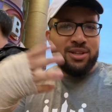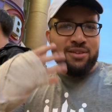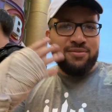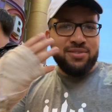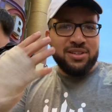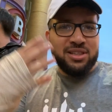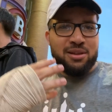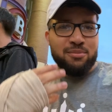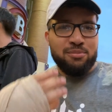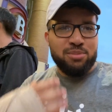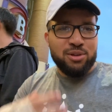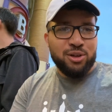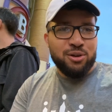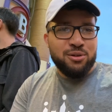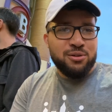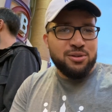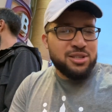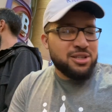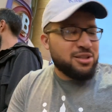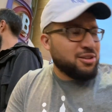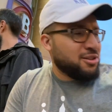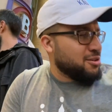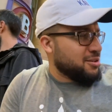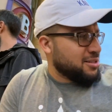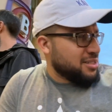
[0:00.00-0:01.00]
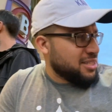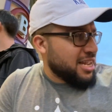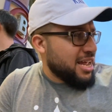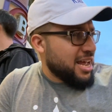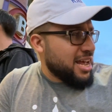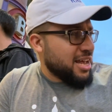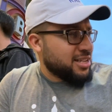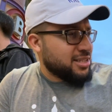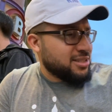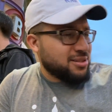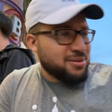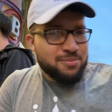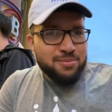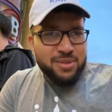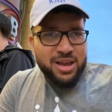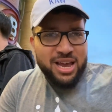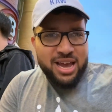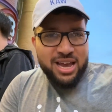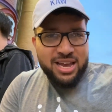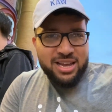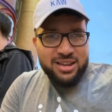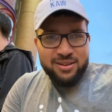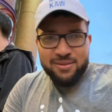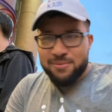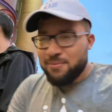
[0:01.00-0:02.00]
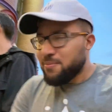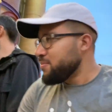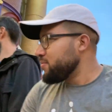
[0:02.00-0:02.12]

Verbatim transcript: Loving the blues enthusiasm, man.